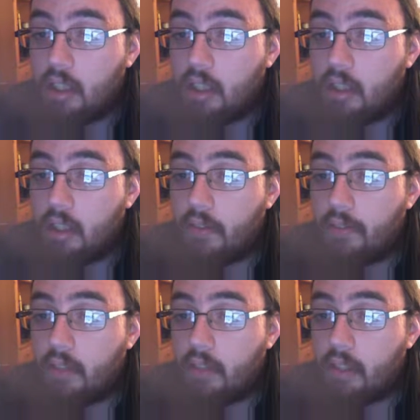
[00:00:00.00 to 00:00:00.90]
Your
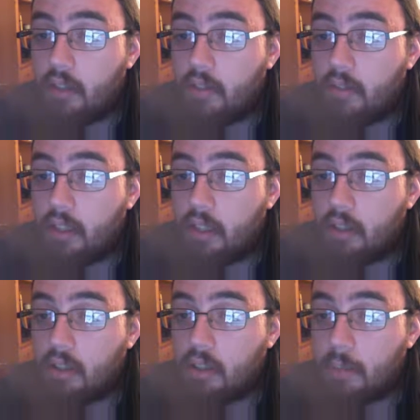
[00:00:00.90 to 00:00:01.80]
friend over
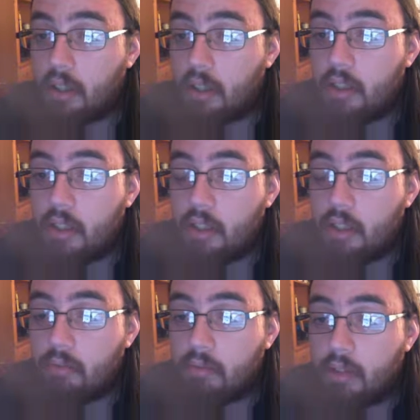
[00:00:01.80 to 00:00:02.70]
here spun the
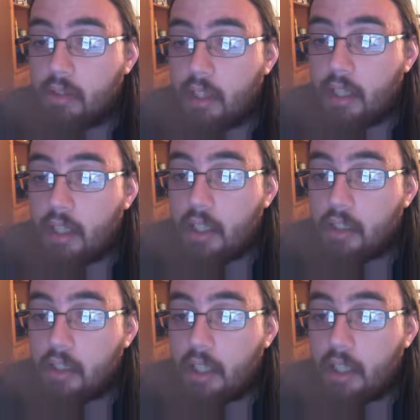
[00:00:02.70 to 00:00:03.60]
roulette
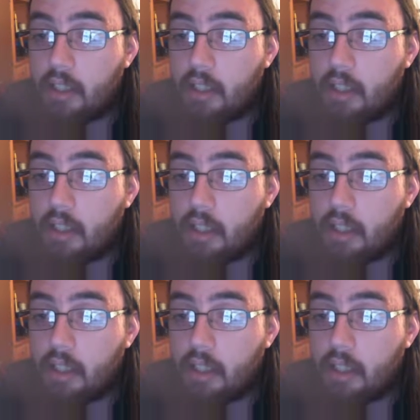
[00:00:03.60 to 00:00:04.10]
and landed